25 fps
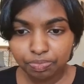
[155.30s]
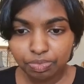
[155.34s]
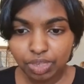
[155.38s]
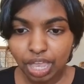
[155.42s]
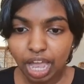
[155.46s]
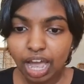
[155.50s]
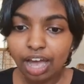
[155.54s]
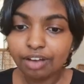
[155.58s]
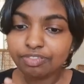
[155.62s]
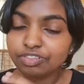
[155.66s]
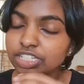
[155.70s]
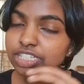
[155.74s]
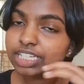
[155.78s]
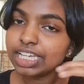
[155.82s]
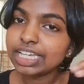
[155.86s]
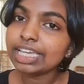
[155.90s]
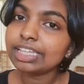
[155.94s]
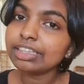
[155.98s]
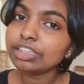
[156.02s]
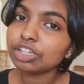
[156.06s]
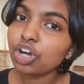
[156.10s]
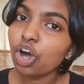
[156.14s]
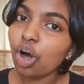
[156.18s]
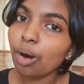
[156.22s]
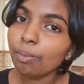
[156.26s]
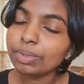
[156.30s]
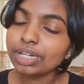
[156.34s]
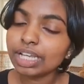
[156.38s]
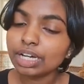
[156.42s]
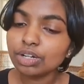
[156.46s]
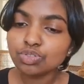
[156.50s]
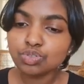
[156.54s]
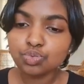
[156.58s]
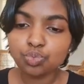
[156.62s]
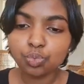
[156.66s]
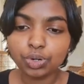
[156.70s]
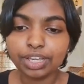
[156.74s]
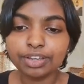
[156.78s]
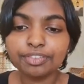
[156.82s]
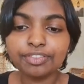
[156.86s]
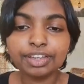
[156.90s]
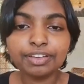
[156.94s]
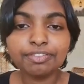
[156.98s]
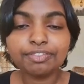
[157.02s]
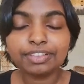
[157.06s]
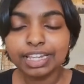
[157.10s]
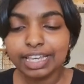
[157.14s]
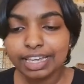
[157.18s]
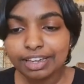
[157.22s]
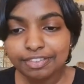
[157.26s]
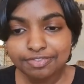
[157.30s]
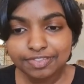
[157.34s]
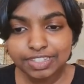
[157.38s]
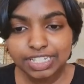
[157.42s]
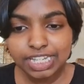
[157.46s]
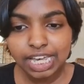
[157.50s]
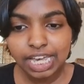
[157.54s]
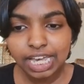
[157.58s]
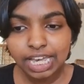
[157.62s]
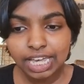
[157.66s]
after taking the common out, whatever we have left,